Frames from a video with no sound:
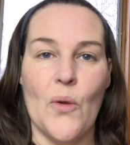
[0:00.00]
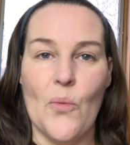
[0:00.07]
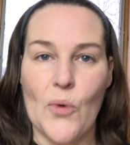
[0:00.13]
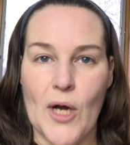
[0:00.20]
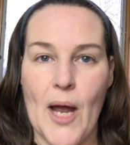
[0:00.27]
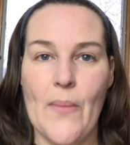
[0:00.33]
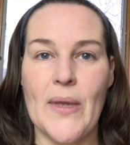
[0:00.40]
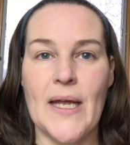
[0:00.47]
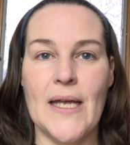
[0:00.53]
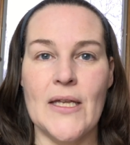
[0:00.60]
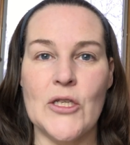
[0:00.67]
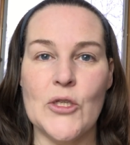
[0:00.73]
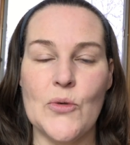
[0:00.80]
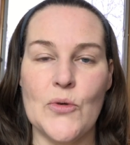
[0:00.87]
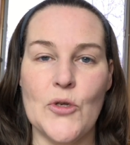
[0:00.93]
We're coming
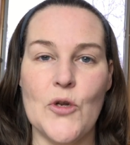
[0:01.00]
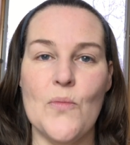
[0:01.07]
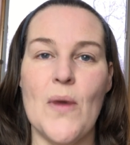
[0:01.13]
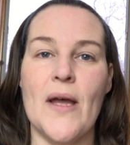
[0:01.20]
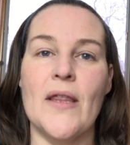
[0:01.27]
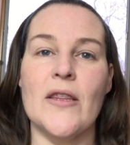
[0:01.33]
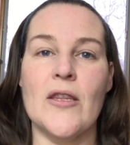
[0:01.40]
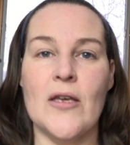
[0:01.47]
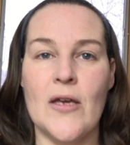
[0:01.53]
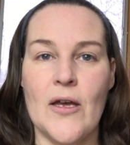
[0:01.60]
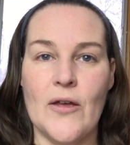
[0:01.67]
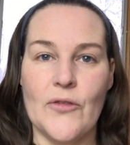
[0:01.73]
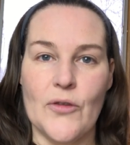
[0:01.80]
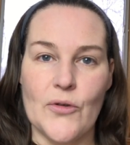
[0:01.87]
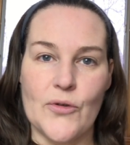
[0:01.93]
into a new month.
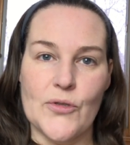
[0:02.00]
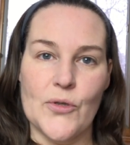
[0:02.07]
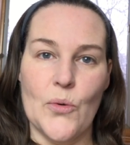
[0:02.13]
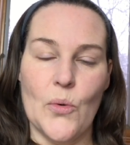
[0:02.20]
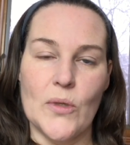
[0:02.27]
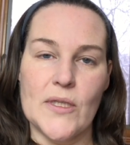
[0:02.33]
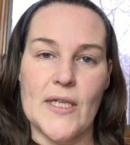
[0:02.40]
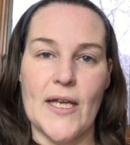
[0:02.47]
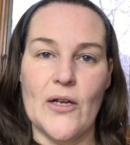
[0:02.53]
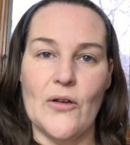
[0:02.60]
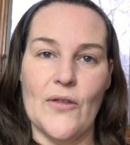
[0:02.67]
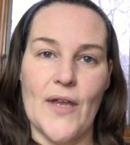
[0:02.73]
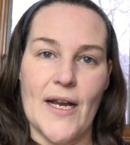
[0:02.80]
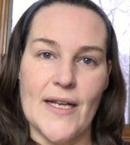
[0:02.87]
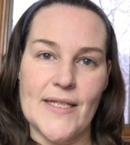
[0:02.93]
There's an old
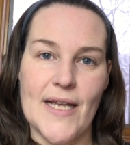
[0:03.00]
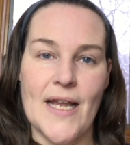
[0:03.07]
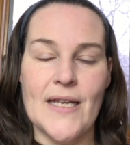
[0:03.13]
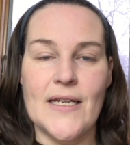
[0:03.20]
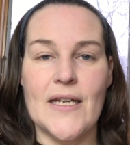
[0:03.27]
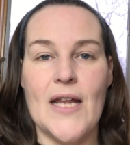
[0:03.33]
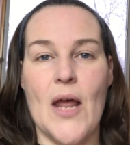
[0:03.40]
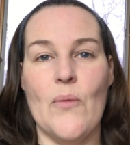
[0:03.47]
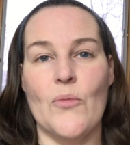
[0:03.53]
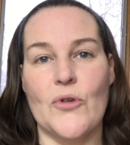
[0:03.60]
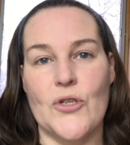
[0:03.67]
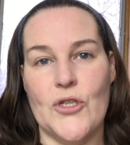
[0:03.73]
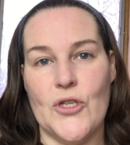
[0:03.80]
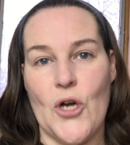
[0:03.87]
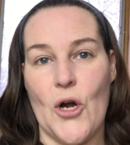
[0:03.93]
cycle that has ended and
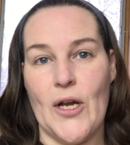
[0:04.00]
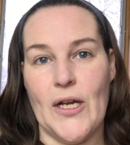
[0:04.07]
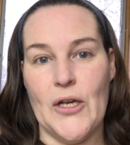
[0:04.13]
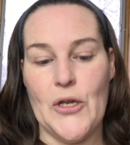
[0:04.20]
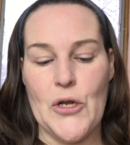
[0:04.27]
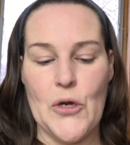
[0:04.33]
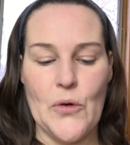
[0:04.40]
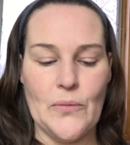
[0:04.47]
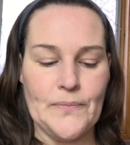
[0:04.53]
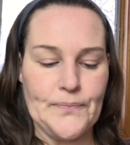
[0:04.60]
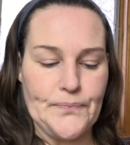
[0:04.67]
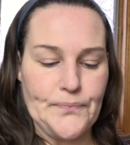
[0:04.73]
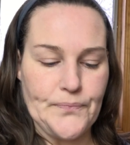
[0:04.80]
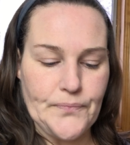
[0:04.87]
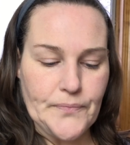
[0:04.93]
we're starting anew.
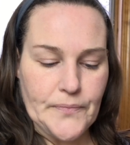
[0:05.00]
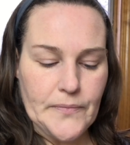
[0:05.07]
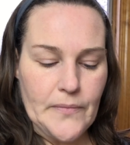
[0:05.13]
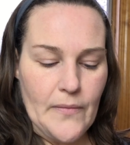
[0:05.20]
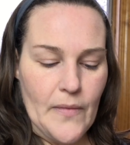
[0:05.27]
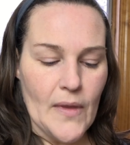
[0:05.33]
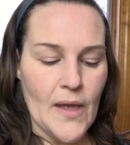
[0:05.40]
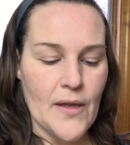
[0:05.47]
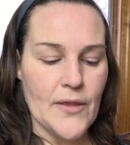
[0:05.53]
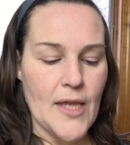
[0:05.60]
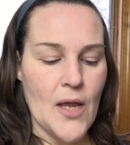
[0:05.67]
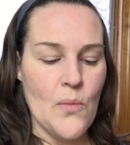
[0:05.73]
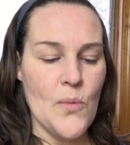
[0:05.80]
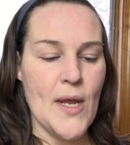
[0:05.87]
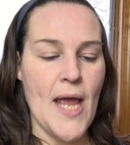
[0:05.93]

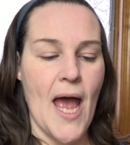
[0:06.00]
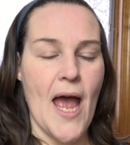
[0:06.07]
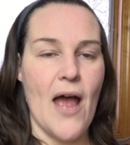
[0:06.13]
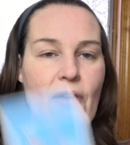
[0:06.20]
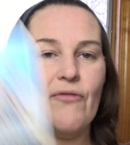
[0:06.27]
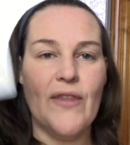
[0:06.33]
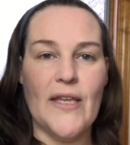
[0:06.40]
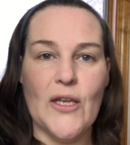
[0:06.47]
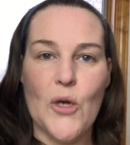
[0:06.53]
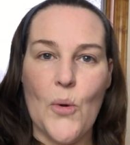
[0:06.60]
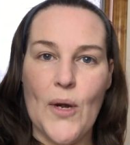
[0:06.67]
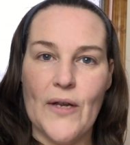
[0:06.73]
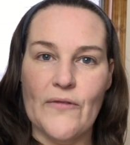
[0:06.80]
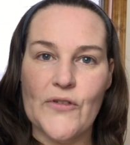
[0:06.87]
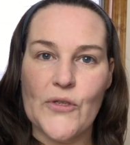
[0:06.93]
Then we have the
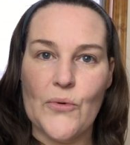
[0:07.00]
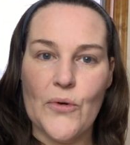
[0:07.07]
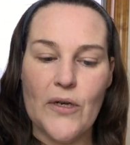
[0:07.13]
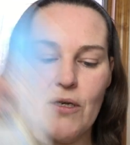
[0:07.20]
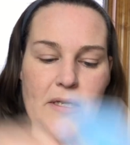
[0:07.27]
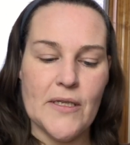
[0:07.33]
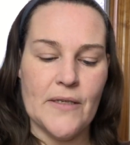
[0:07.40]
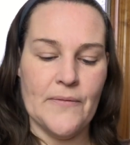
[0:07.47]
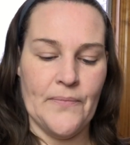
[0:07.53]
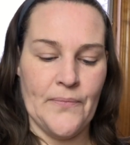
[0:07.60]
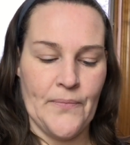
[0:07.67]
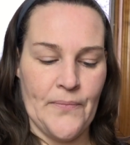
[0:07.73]
Queen of Swords.